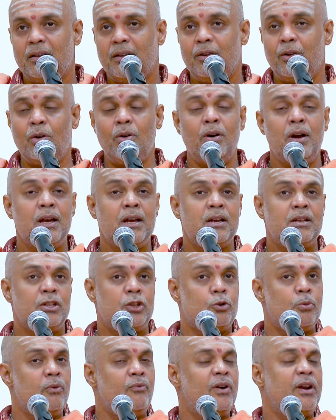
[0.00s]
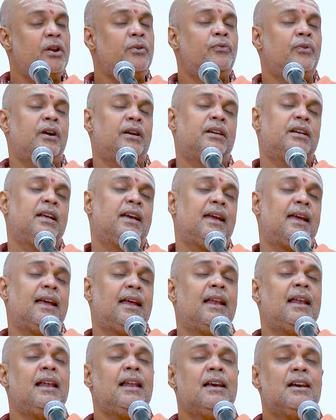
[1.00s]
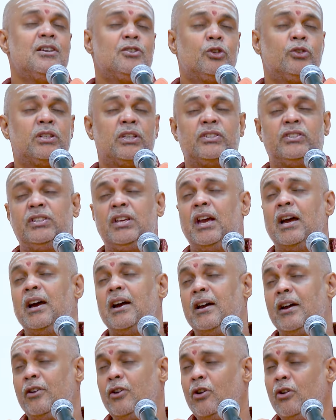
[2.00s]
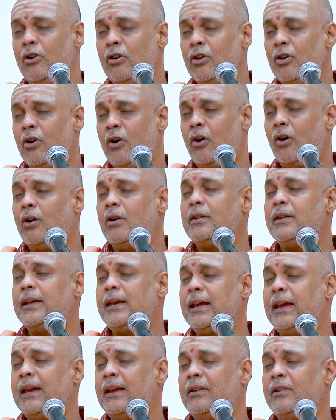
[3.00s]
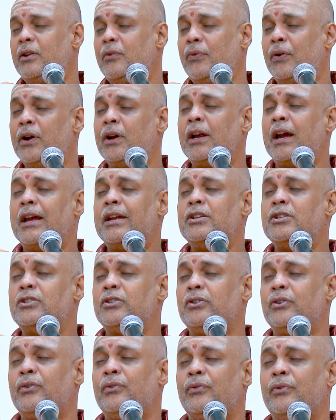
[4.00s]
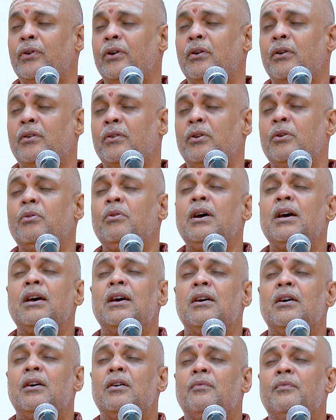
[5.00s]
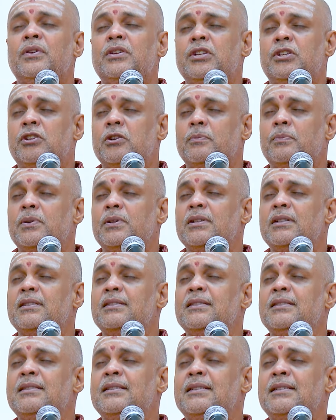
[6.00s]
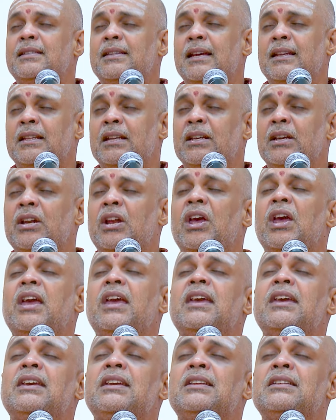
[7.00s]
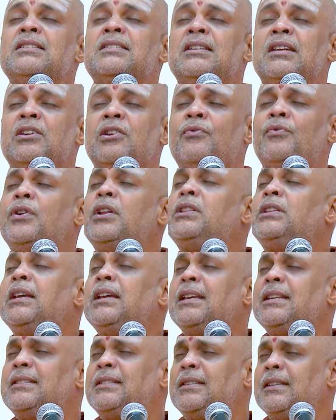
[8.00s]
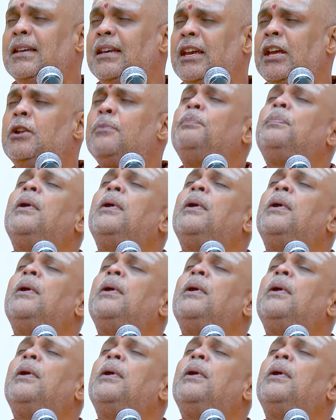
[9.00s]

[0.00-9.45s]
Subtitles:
No, it should be very fertile. So sasya, you know, all the different kinds of, vegetables and then grains and everything is in